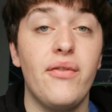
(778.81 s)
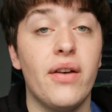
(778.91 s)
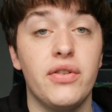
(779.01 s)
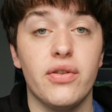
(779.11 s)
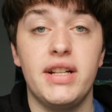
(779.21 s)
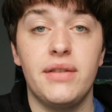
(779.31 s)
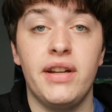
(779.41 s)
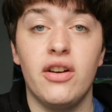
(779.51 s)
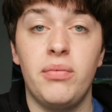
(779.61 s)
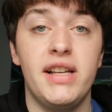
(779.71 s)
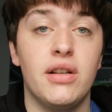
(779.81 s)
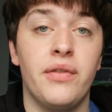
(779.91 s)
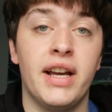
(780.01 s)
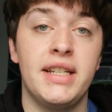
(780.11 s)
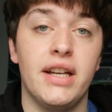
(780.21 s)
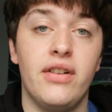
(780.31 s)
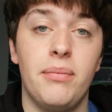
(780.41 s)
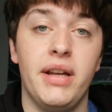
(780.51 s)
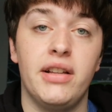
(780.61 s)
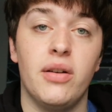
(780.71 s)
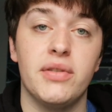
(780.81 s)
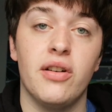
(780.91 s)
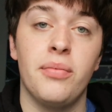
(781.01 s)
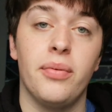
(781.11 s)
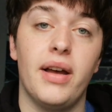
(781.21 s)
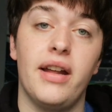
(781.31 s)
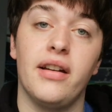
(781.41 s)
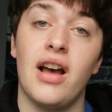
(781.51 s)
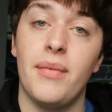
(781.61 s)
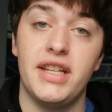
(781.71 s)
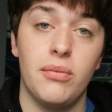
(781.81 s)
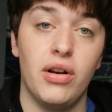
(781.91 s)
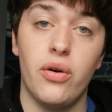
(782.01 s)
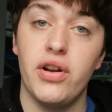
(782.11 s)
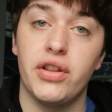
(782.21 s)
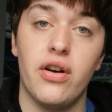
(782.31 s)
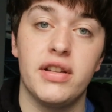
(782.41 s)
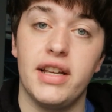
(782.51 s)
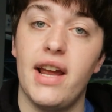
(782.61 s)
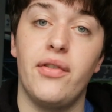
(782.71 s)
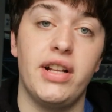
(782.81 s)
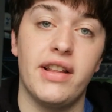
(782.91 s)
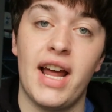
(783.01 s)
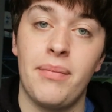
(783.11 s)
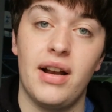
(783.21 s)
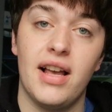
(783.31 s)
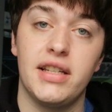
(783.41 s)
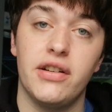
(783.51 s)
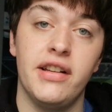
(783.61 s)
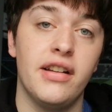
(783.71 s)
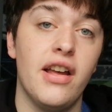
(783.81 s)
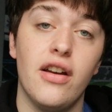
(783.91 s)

If you have enjoyed this video, please don't forget to give it a big thumbs up and comment down below your thoughts on everything that happened last night,